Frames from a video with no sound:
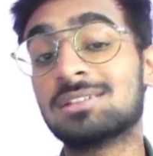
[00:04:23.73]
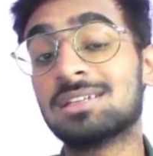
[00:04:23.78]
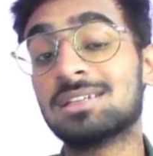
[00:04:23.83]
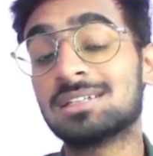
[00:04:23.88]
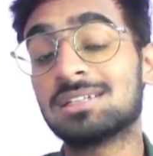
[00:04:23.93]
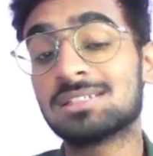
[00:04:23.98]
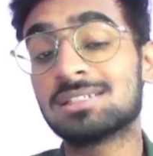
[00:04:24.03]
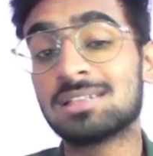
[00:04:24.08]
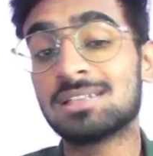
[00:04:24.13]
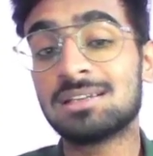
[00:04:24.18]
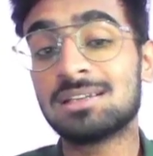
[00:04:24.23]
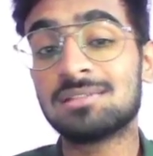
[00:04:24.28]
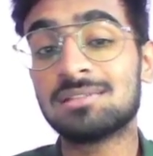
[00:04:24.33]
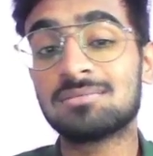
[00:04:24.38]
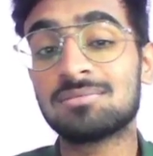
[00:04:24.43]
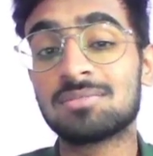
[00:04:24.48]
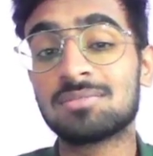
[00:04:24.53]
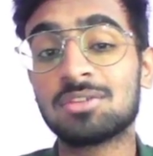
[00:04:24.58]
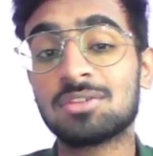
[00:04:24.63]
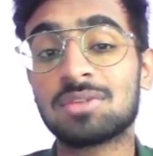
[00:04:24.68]
It is a,
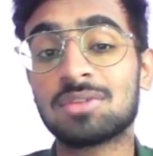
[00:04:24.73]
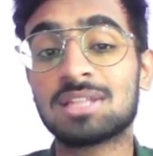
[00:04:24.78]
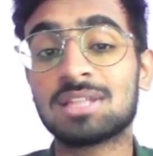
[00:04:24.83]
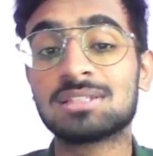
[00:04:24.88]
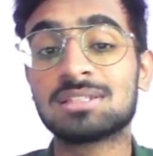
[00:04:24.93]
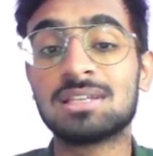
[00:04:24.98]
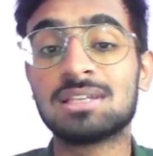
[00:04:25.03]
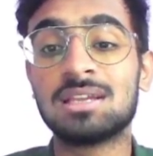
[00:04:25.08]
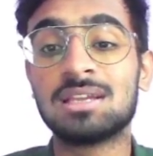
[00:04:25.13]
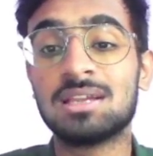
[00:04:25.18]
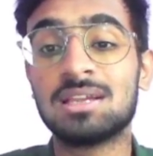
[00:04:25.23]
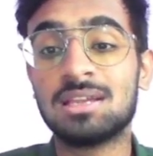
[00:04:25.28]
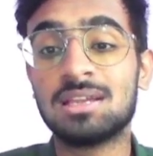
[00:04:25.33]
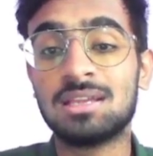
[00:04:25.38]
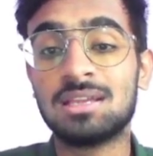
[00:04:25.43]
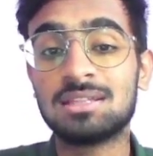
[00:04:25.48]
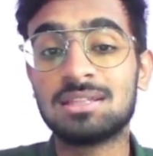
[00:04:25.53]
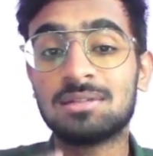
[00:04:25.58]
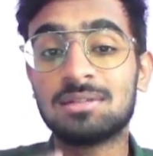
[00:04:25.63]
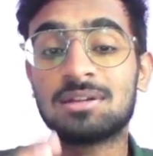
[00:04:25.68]
you can say,
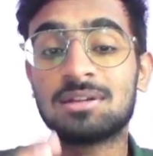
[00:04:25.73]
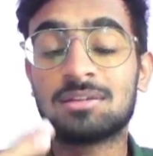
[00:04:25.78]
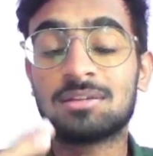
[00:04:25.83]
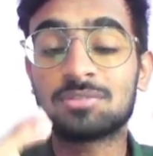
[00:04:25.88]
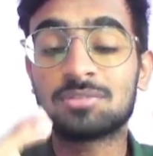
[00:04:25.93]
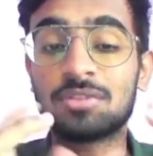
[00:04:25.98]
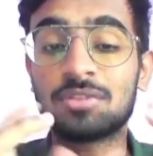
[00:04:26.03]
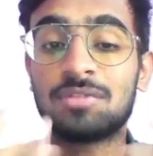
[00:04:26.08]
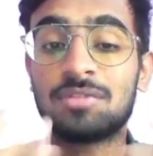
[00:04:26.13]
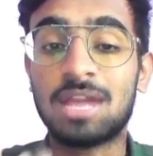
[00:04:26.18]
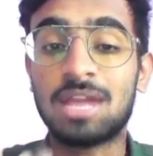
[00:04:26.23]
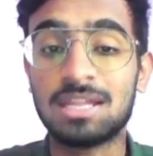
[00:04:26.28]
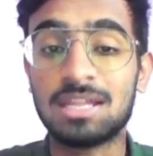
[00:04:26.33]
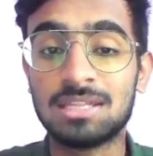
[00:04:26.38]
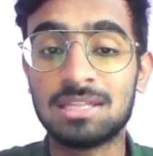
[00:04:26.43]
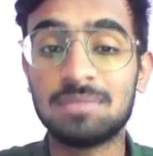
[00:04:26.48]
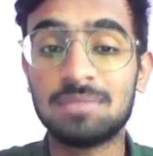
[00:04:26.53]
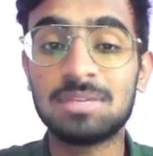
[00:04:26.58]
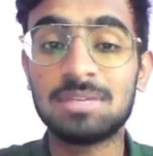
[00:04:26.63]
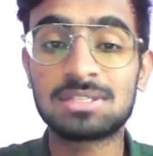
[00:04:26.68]
in the terms of
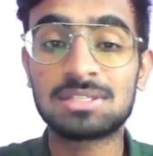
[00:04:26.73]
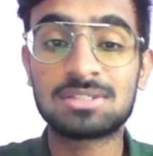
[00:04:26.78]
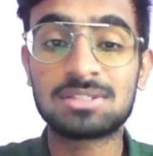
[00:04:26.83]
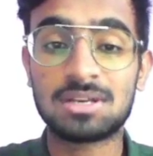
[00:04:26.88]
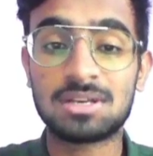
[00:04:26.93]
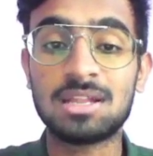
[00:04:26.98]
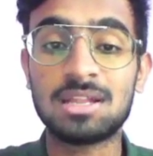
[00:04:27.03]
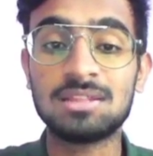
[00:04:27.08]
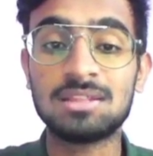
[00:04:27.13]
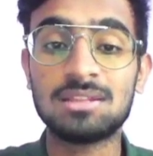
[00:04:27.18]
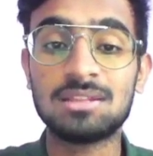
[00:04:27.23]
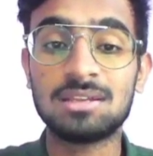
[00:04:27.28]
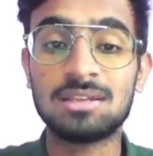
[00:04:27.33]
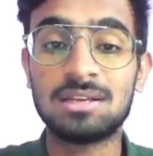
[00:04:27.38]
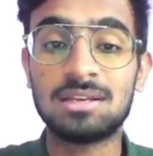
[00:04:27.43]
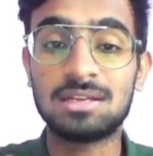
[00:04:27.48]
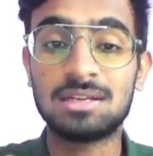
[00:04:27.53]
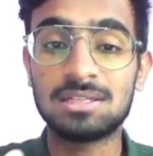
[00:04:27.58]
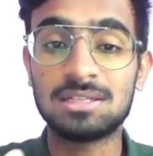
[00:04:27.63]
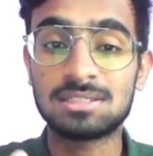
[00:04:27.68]
dynamic strength,
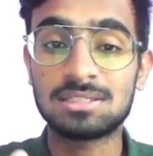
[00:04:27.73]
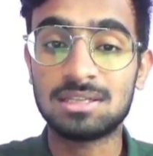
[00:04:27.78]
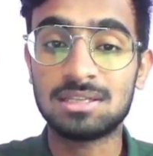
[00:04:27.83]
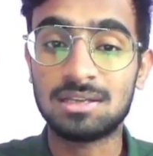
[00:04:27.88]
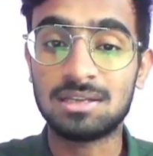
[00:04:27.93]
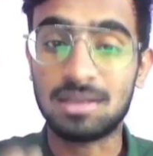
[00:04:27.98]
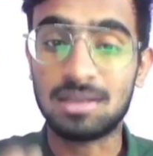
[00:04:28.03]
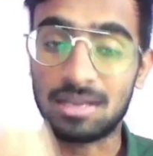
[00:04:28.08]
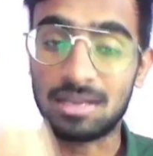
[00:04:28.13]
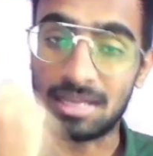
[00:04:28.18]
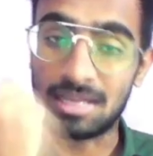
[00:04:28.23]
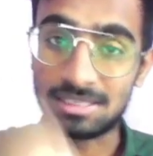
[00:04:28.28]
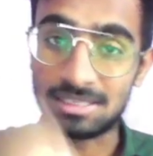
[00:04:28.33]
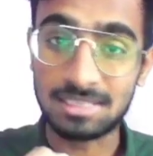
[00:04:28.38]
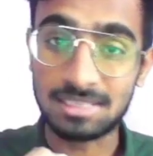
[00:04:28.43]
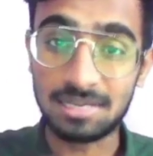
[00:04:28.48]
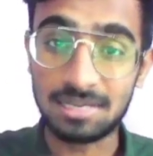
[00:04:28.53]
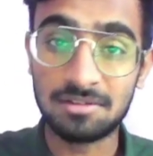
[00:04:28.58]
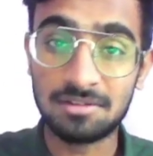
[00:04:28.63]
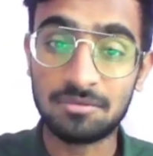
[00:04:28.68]
it is a
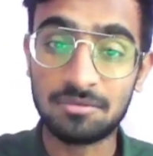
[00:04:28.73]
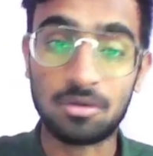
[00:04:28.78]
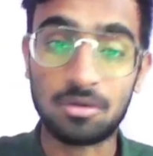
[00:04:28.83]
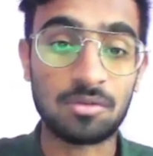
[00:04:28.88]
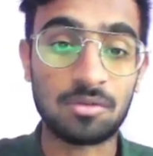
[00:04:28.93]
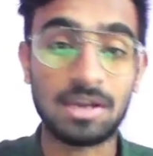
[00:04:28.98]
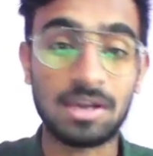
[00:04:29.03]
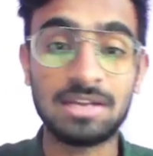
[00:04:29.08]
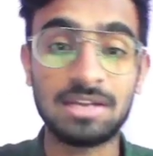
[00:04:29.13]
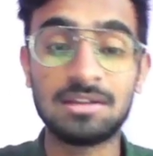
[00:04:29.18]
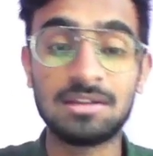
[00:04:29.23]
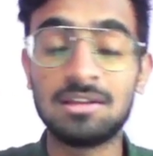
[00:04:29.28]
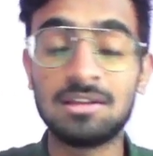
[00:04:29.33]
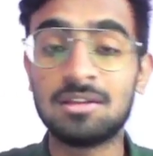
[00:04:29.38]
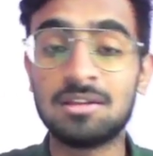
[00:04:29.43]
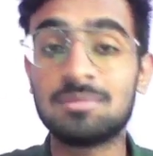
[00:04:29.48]
asset for white,